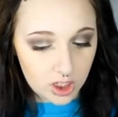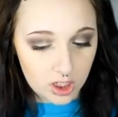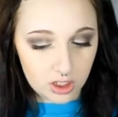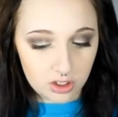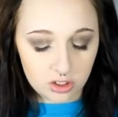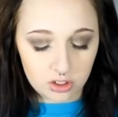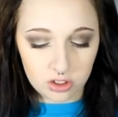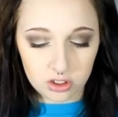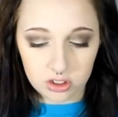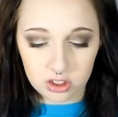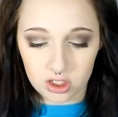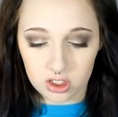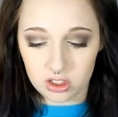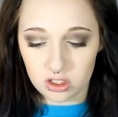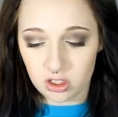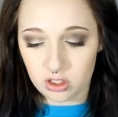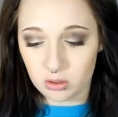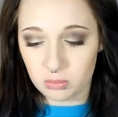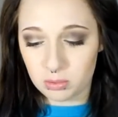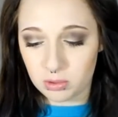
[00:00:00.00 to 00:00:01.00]
And to just
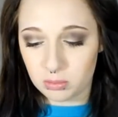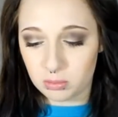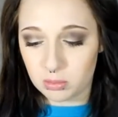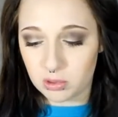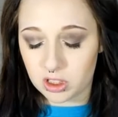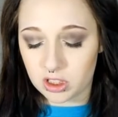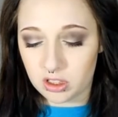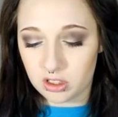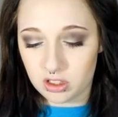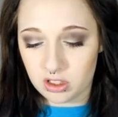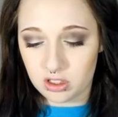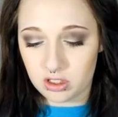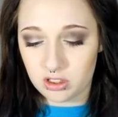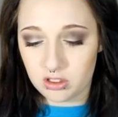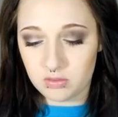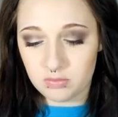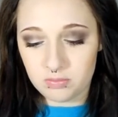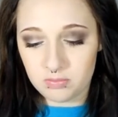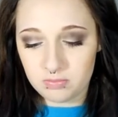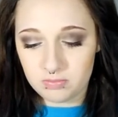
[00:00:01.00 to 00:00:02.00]
kind of help it blend
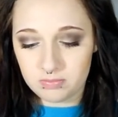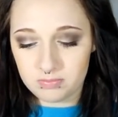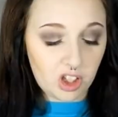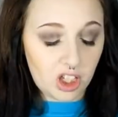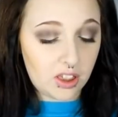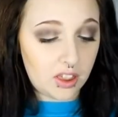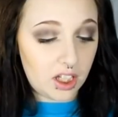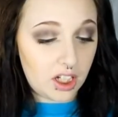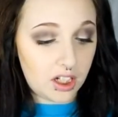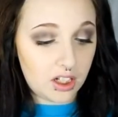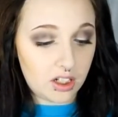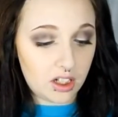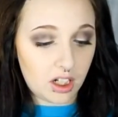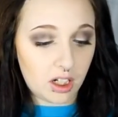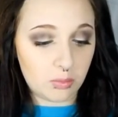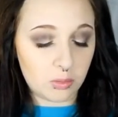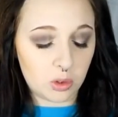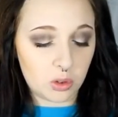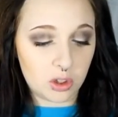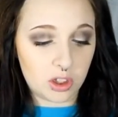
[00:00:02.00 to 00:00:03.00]
in. Then
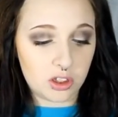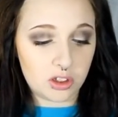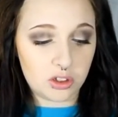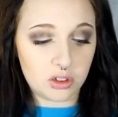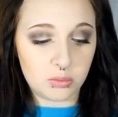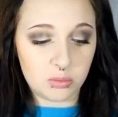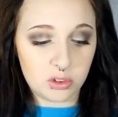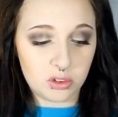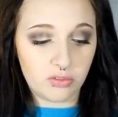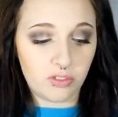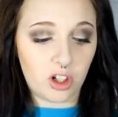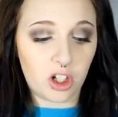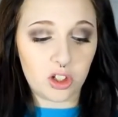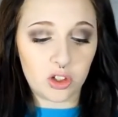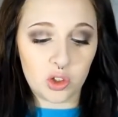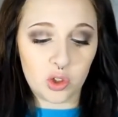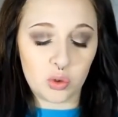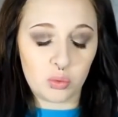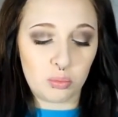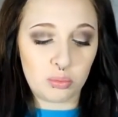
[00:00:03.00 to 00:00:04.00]
I'm going to move
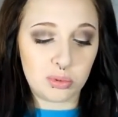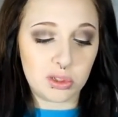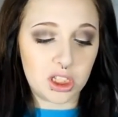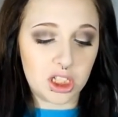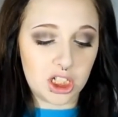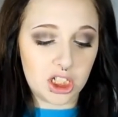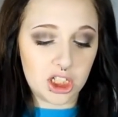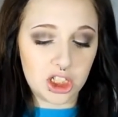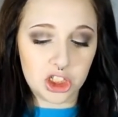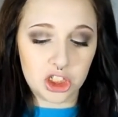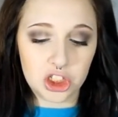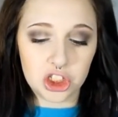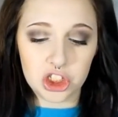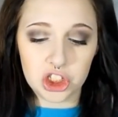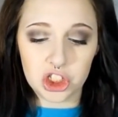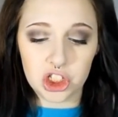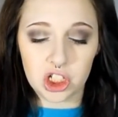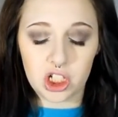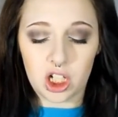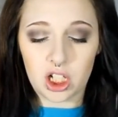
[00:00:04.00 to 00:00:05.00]
on to
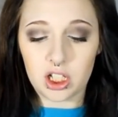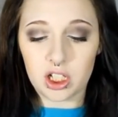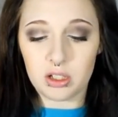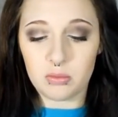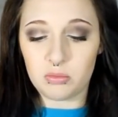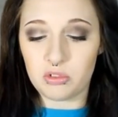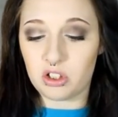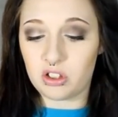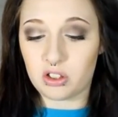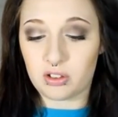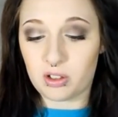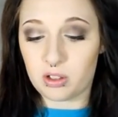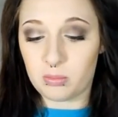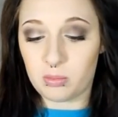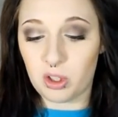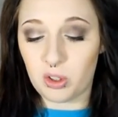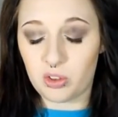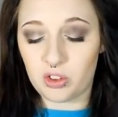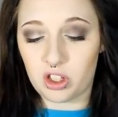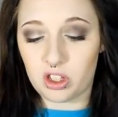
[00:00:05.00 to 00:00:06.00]
blush. I'm just going
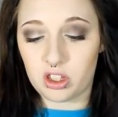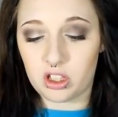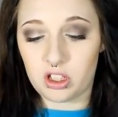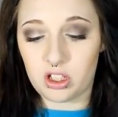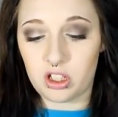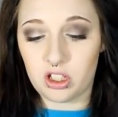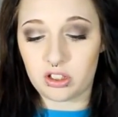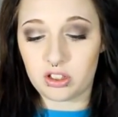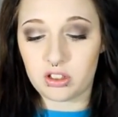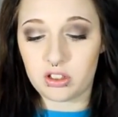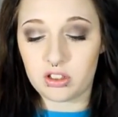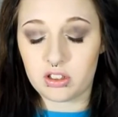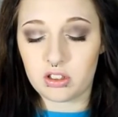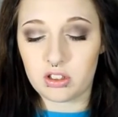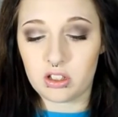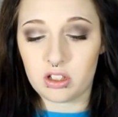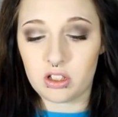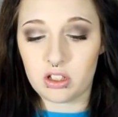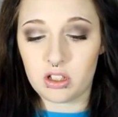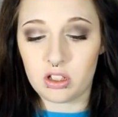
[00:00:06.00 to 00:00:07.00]
to be using the
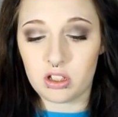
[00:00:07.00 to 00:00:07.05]
NYX